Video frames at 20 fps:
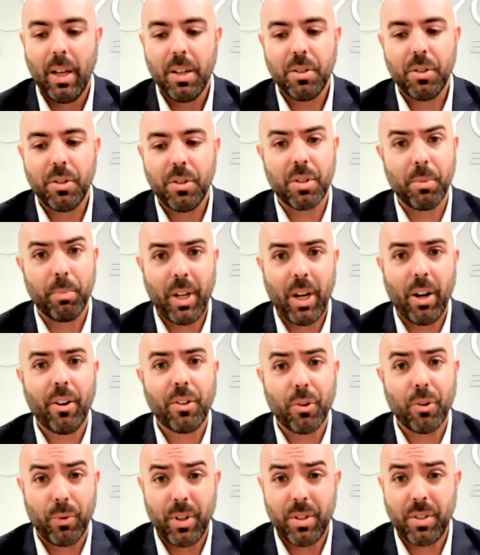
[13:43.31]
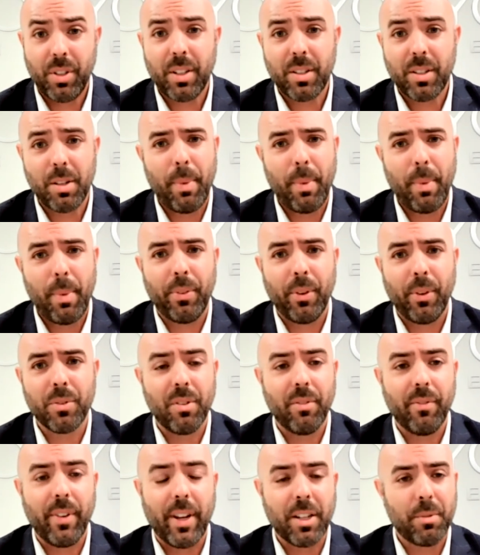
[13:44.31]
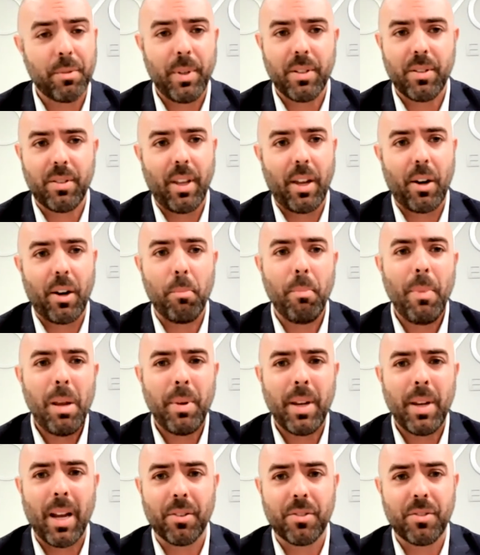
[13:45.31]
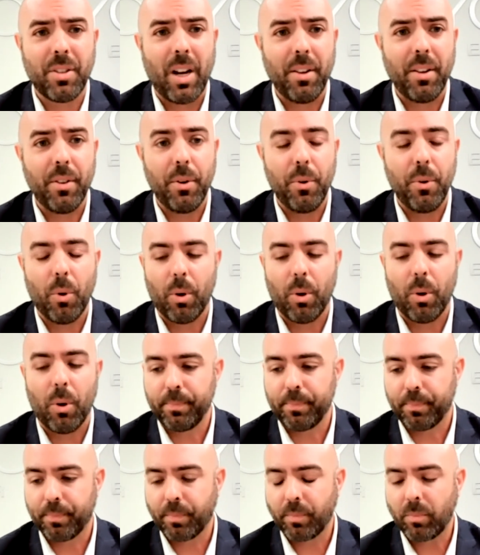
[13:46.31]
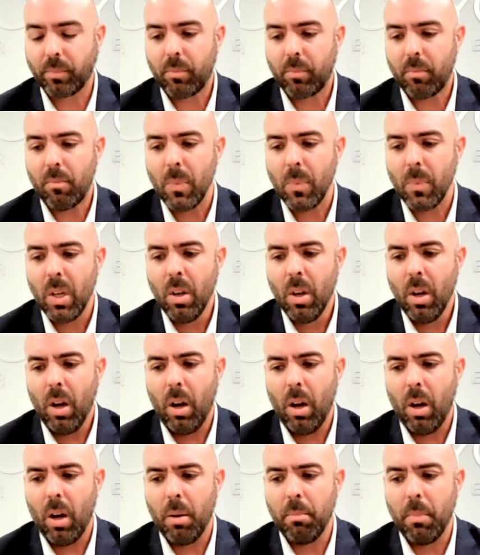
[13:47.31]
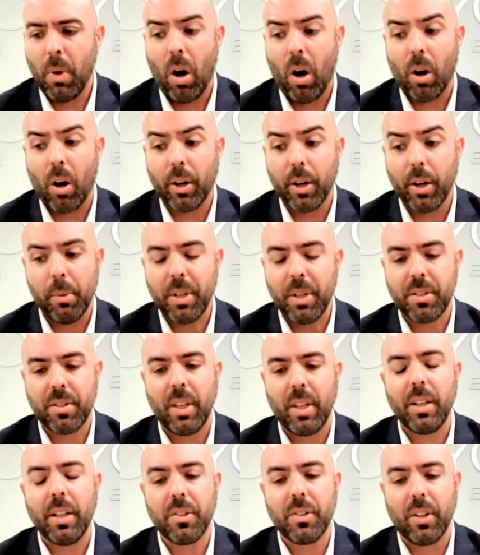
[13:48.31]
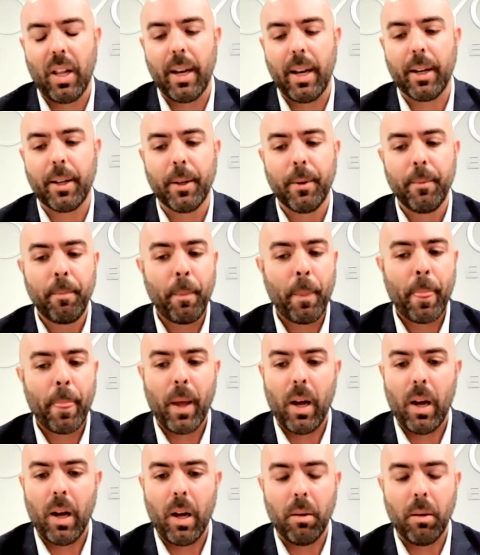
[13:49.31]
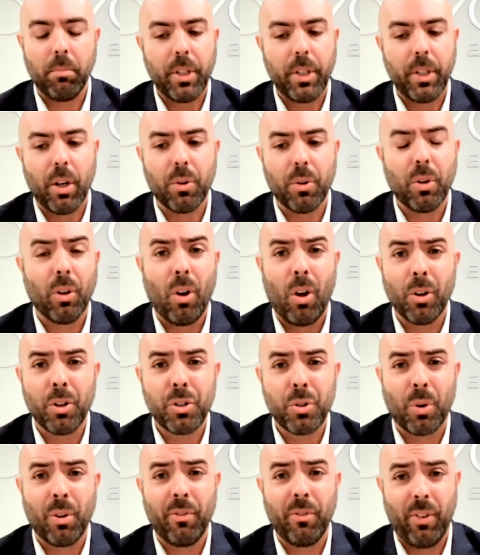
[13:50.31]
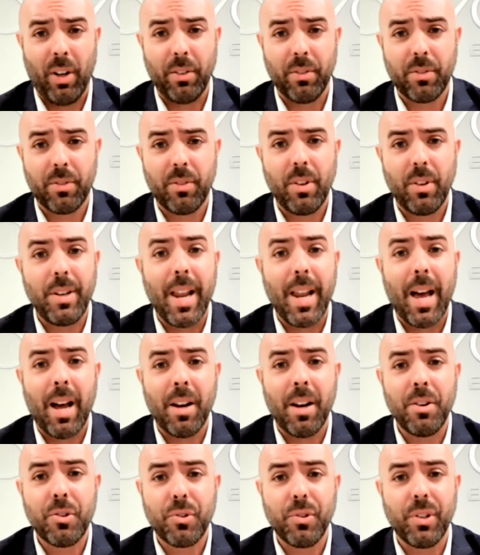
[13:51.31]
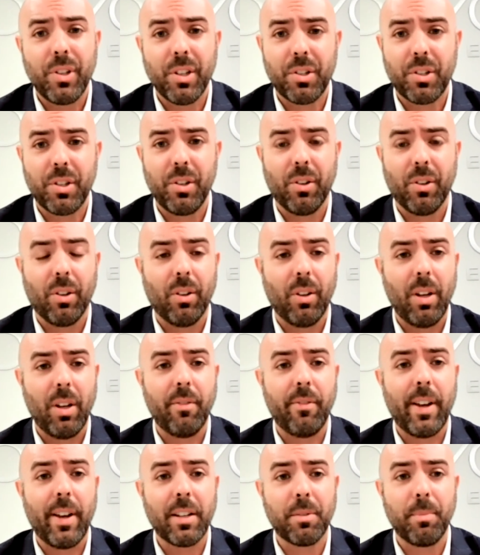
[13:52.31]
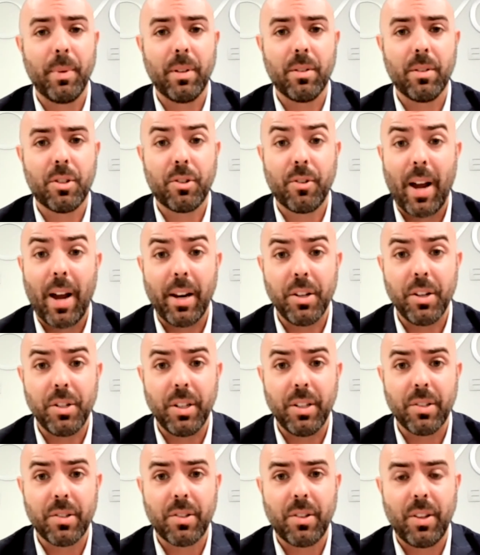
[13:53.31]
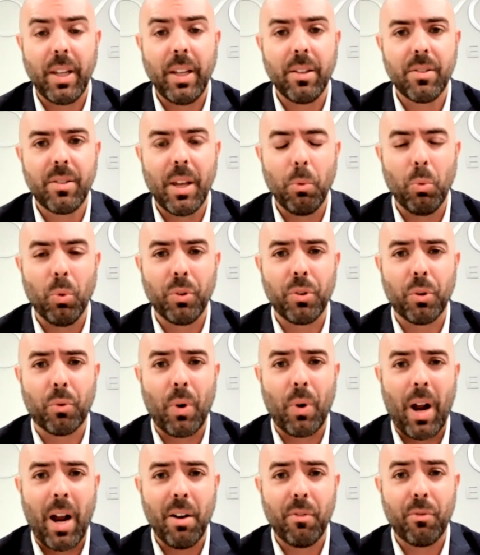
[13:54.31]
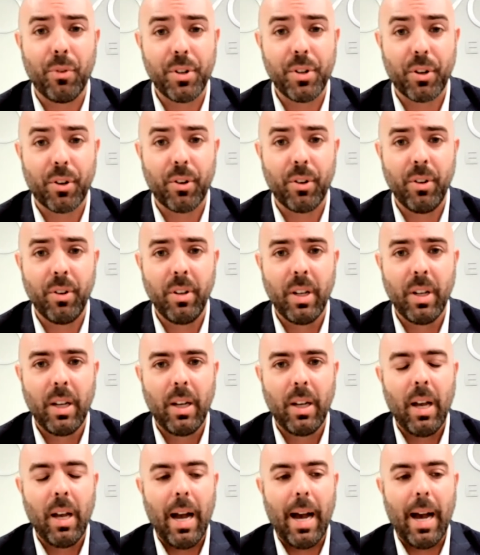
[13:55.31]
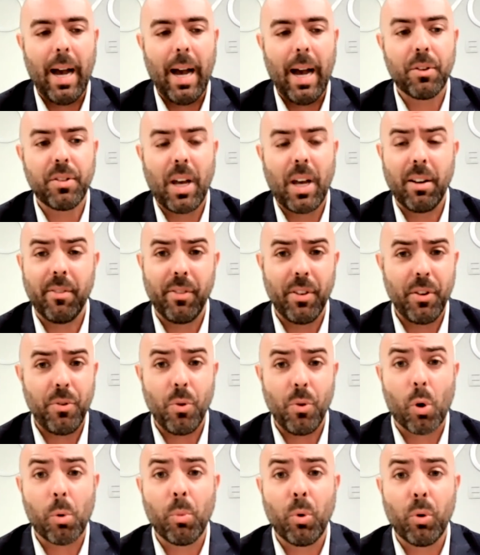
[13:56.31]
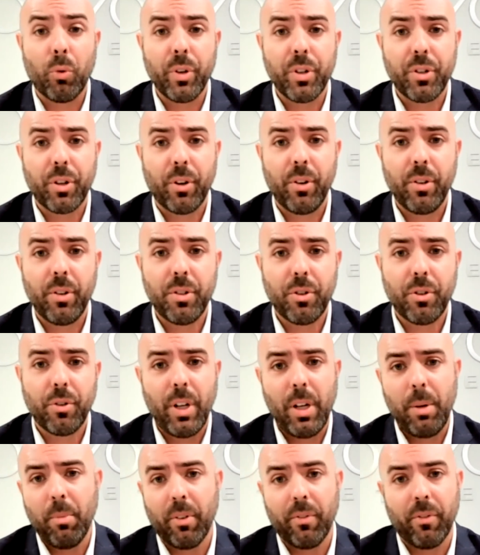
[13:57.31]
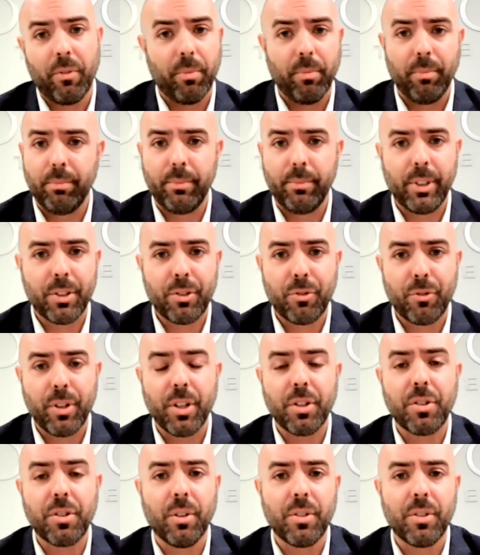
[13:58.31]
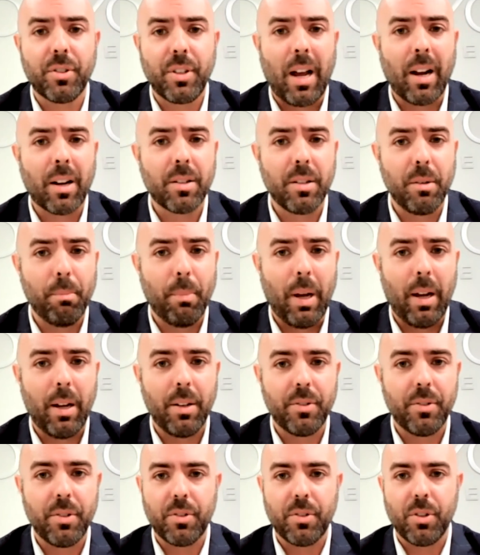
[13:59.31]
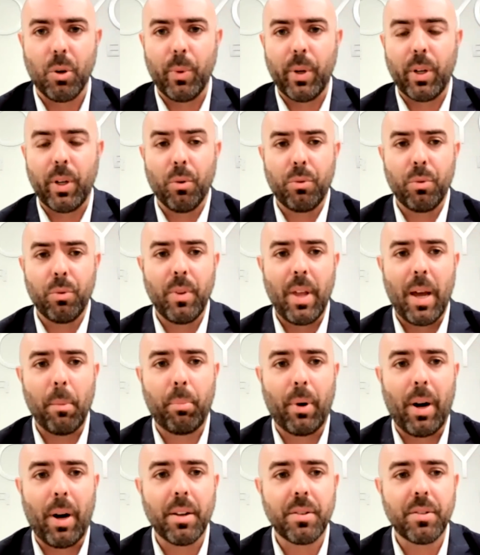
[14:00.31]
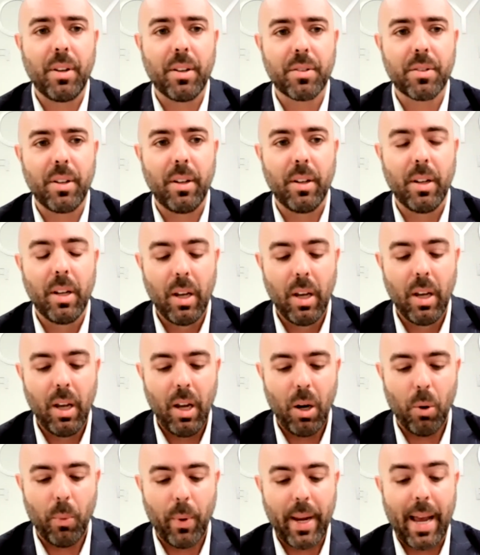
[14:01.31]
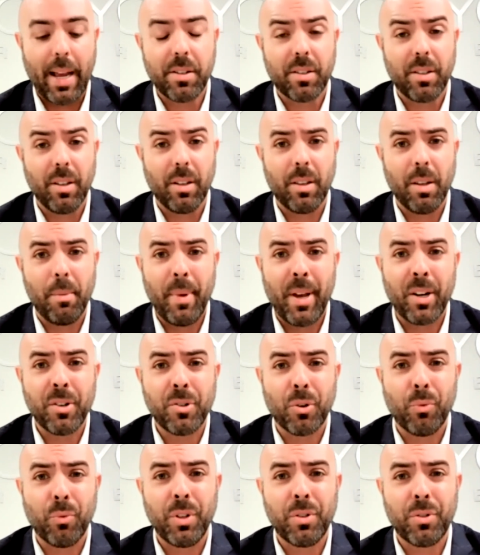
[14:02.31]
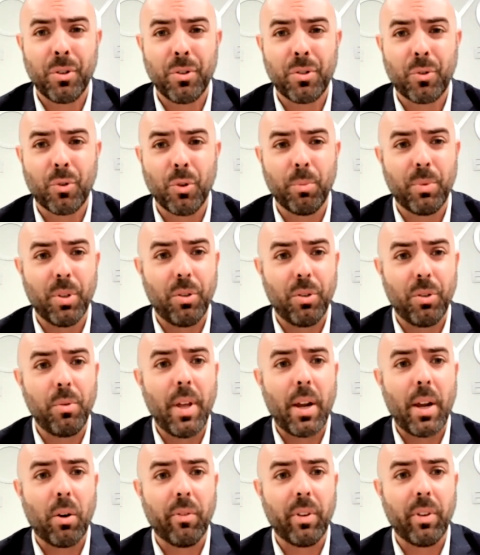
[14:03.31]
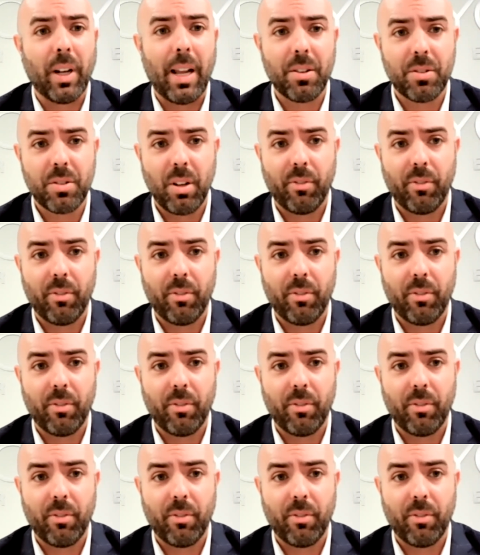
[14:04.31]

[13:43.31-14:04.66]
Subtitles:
So some characteristics about those investments that are maybe outside the norm are going to be things like, long short funds, non-traditional investment strategies, things that will derive return outside of the normal return stream of just traditional stocks and bonds. And so we go through that process, and we asked the manager research group to do that over the last